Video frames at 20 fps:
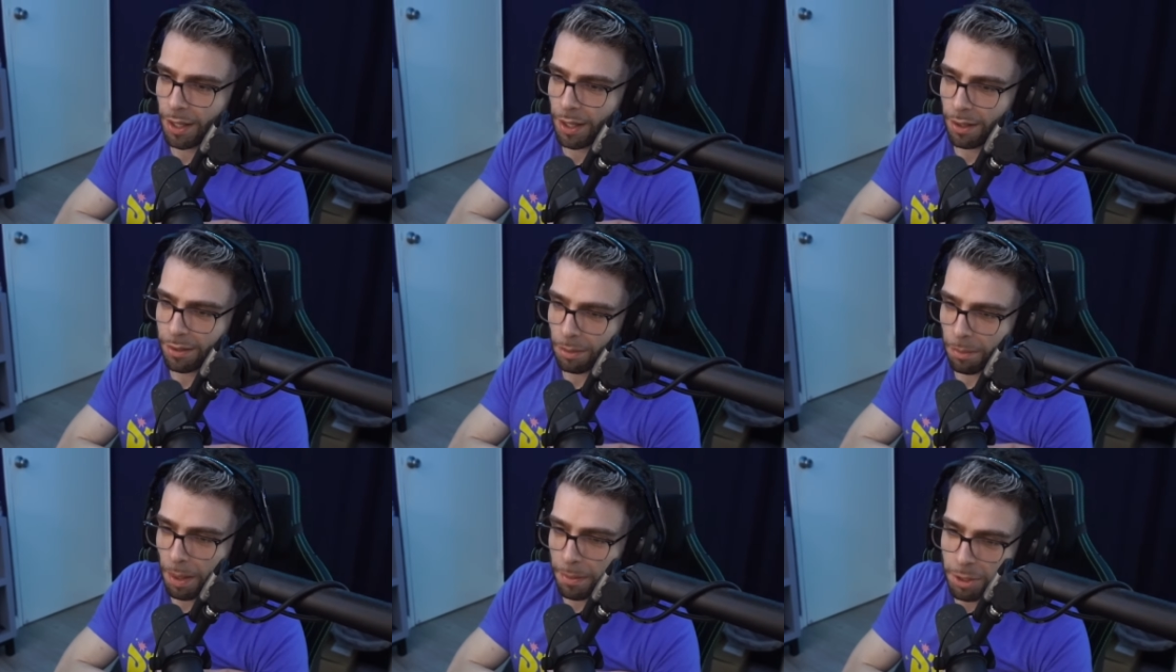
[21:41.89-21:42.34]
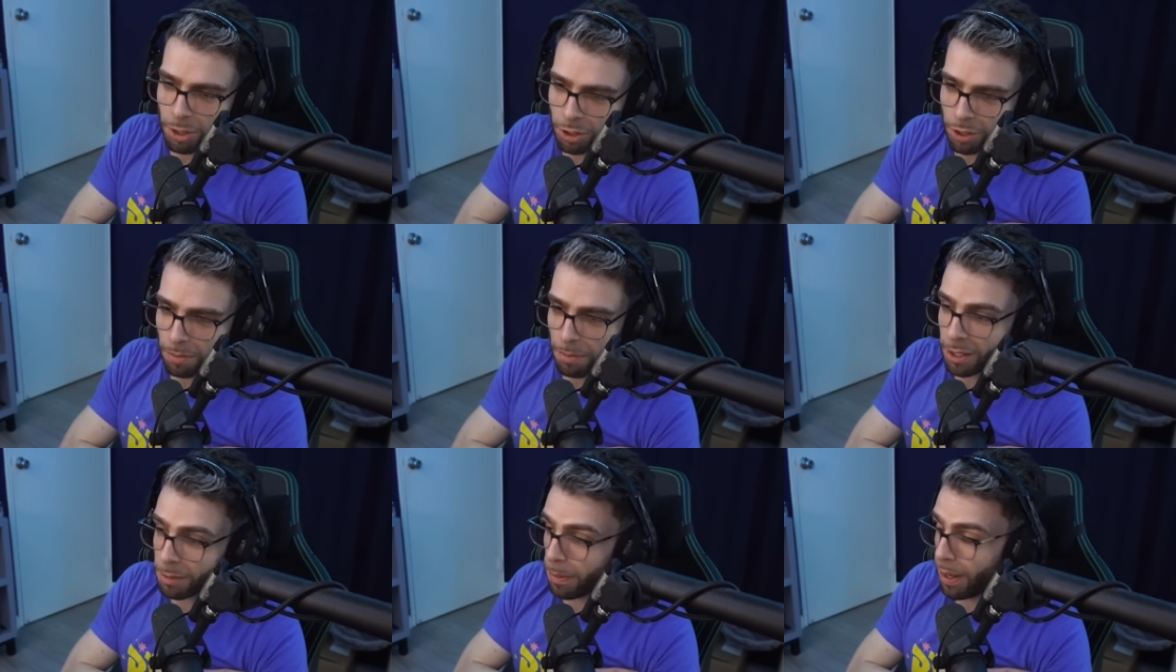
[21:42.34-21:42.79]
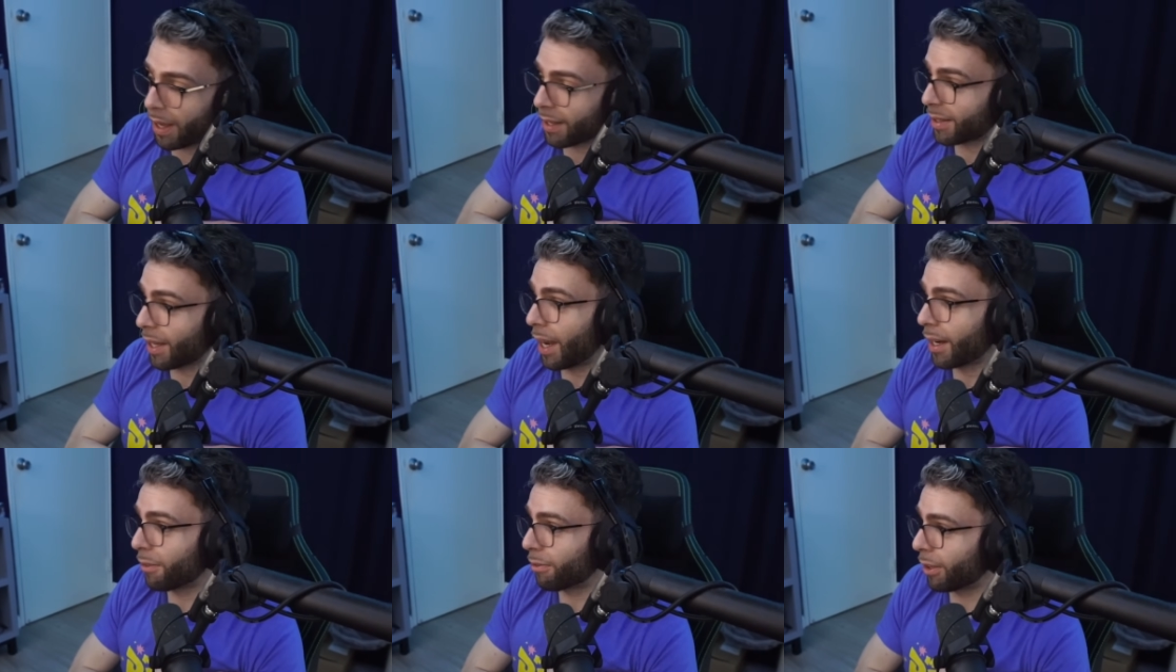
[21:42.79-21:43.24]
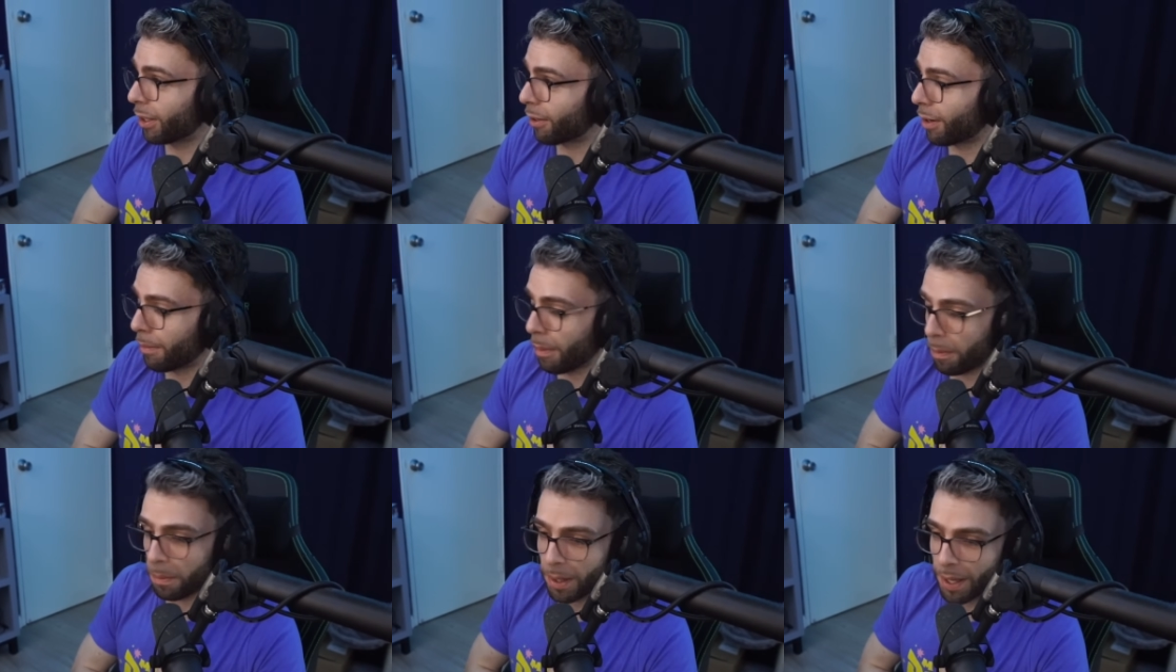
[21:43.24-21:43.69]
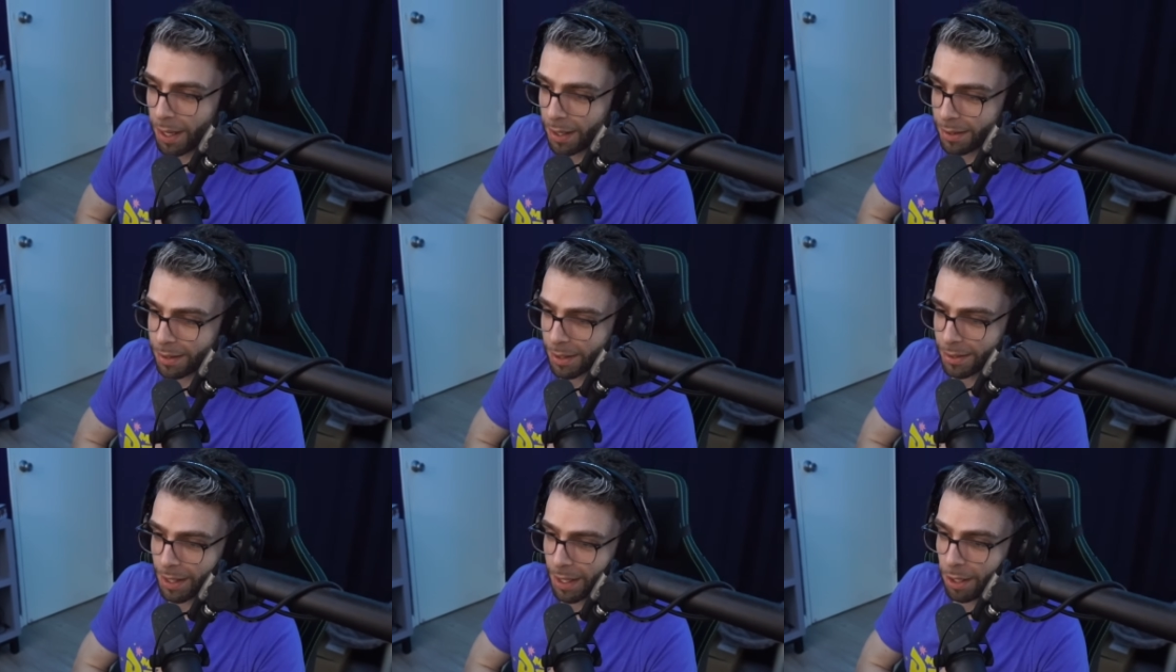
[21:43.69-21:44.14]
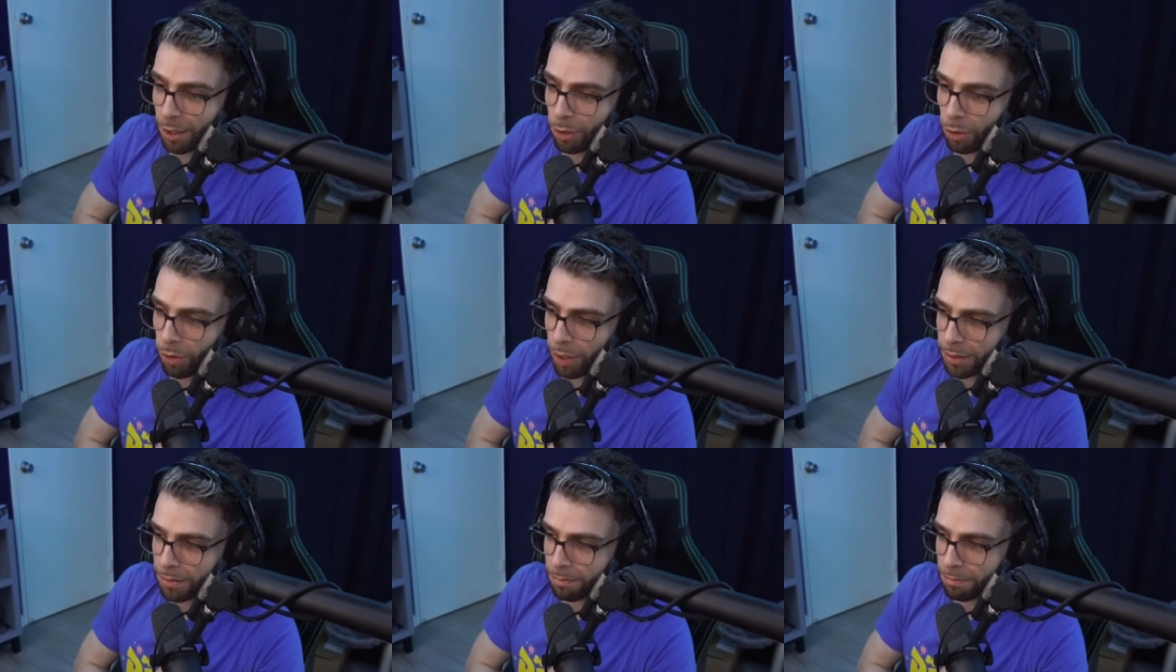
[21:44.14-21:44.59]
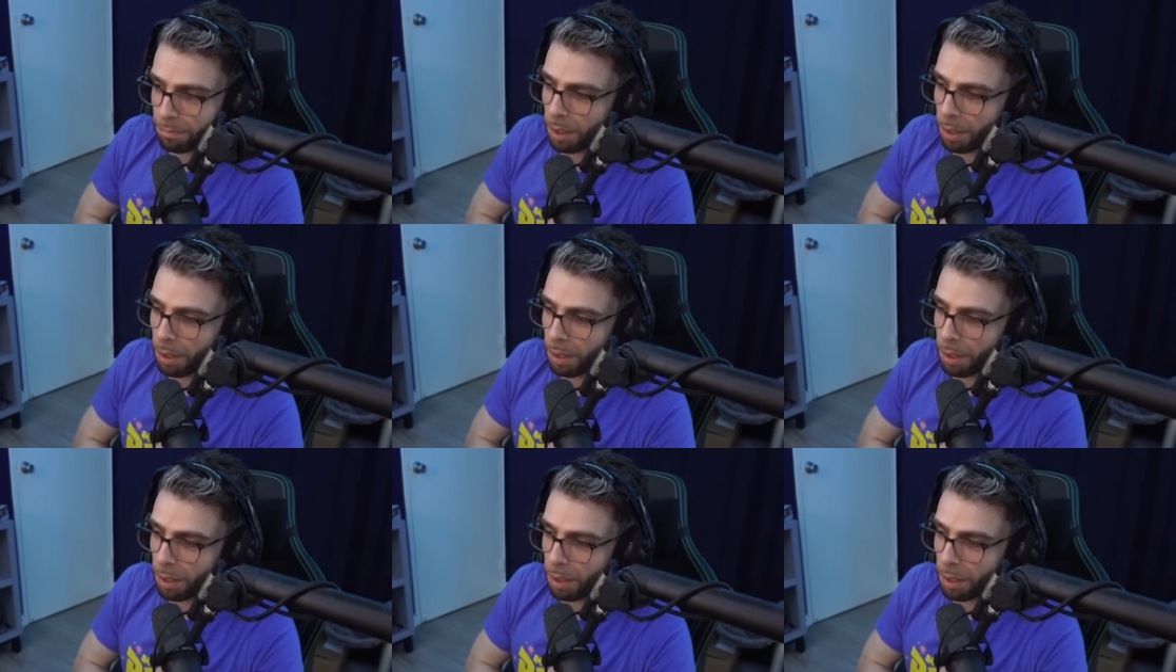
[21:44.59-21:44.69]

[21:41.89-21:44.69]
Sometimes this shit makes my anxiety flare up. I'm gonna be honest, because I get annoyed.